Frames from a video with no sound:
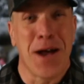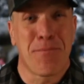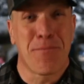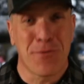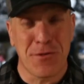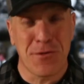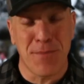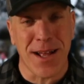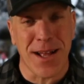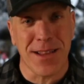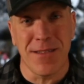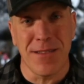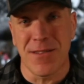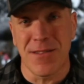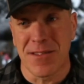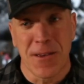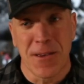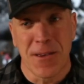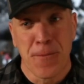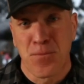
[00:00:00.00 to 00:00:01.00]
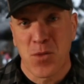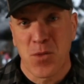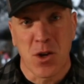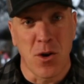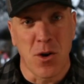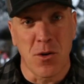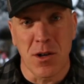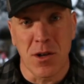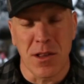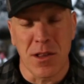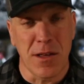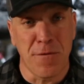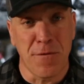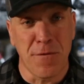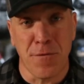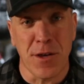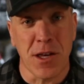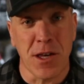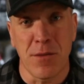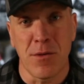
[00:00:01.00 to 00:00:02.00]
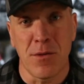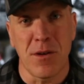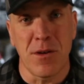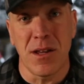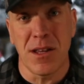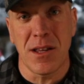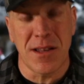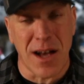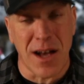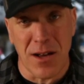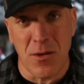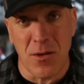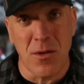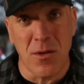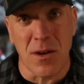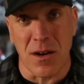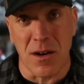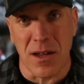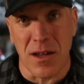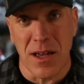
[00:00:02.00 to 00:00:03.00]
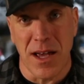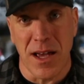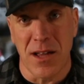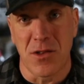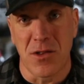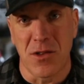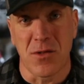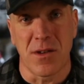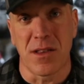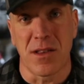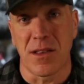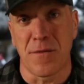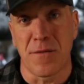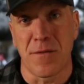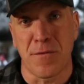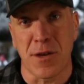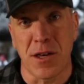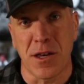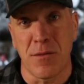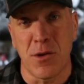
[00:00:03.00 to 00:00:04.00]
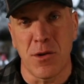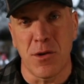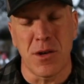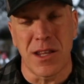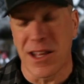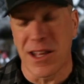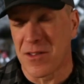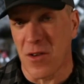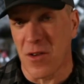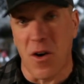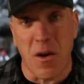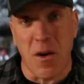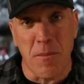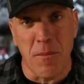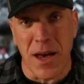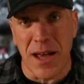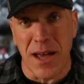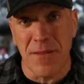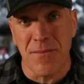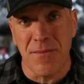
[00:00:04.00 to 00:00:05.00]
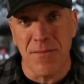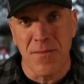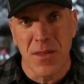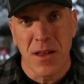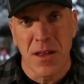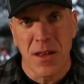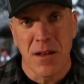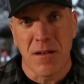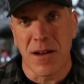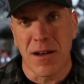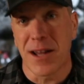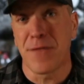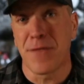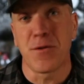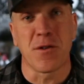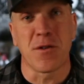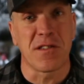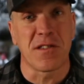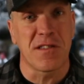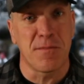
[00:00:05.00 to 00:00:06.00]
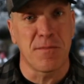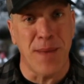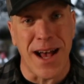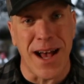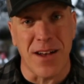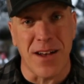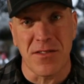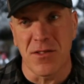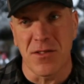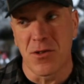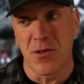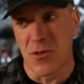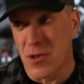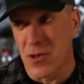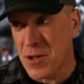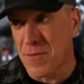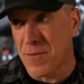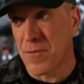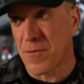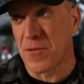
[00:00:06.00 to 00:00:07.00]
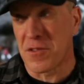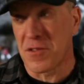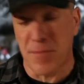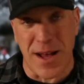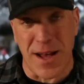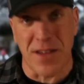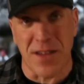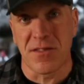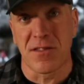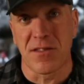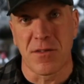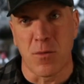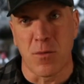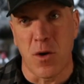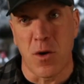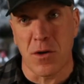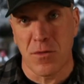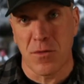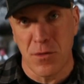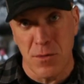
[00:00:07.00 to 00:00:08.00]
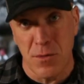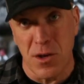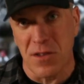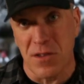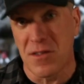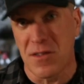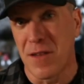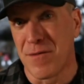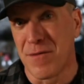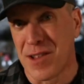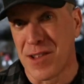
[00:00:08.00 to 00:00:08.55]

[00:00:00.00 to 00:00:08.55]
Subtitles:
perspective, is go to livefreecommunity.org and join the Live Free community. That's all men, right? If you're a spouse and you're looking for spouses to walk through, we also have